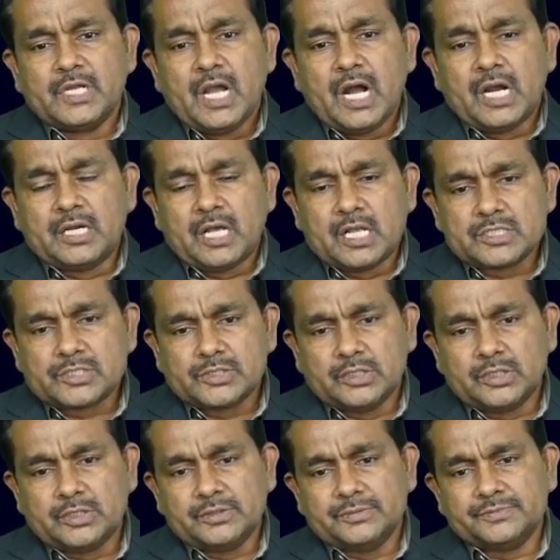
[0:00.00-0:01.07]
and
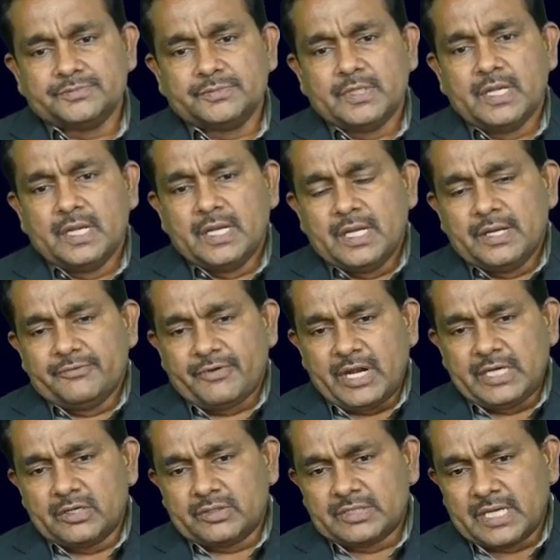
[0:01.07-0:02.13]
also find
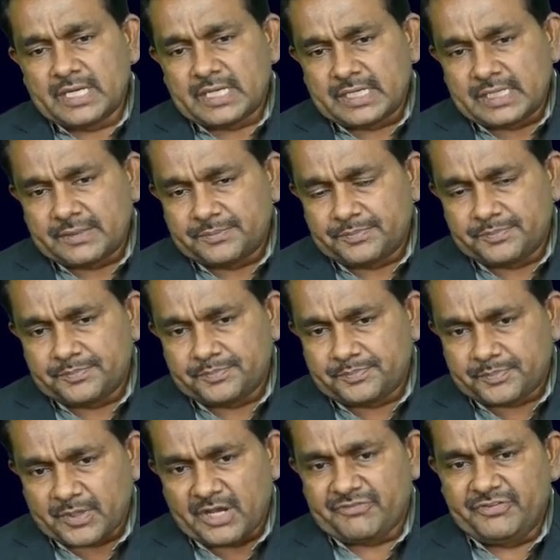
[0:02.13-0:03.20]
out the
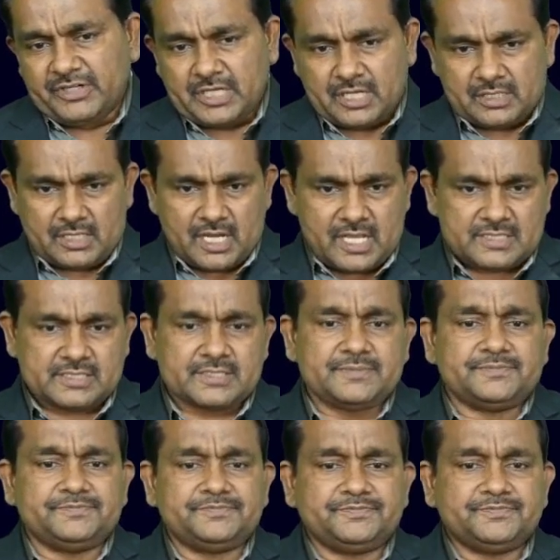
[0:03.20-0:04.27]
profit or loss
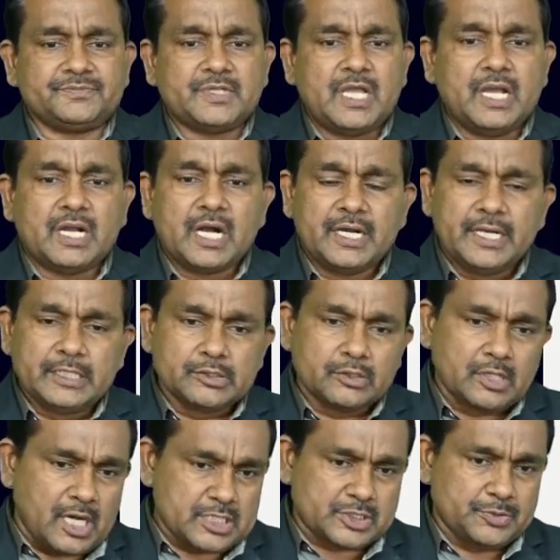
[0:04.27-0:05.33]
according to
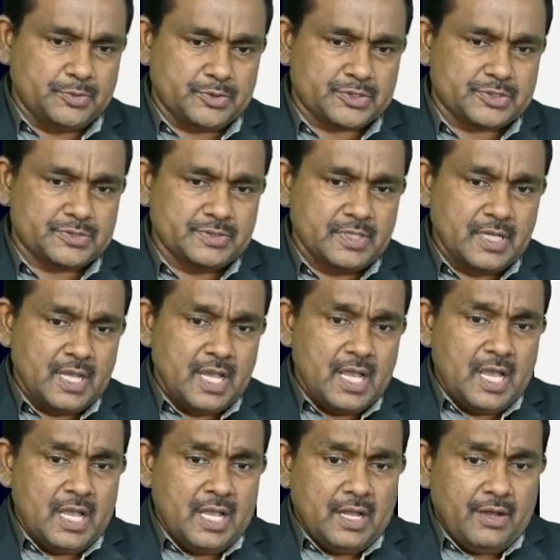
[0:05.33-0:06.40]
cost books.
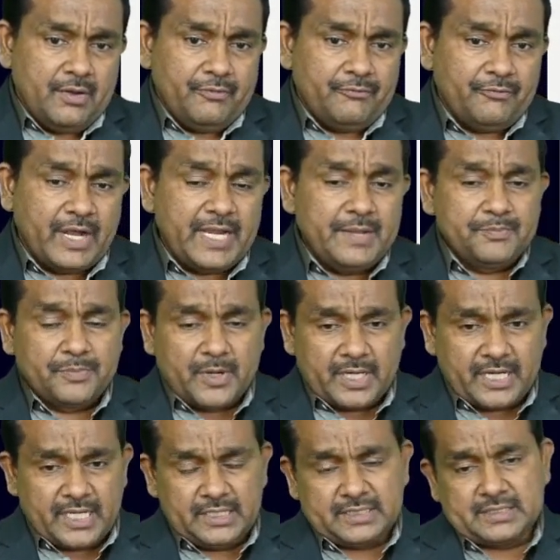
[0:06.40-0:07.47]
One
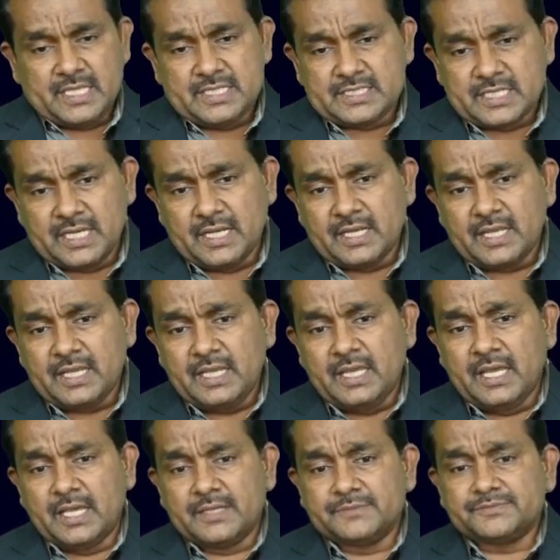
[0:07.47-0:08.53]
important thing, sir,
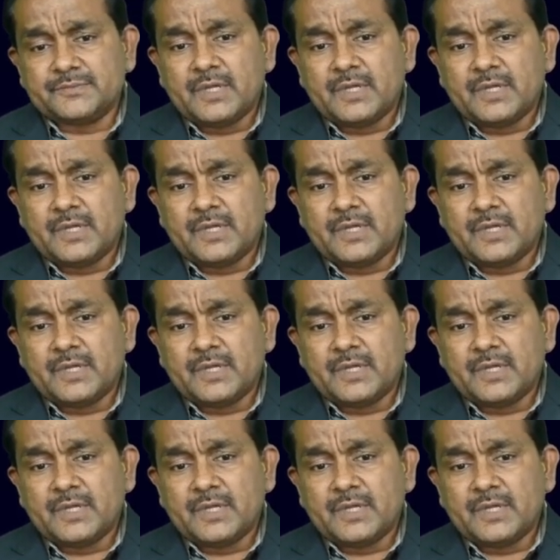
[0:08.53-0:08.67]
here,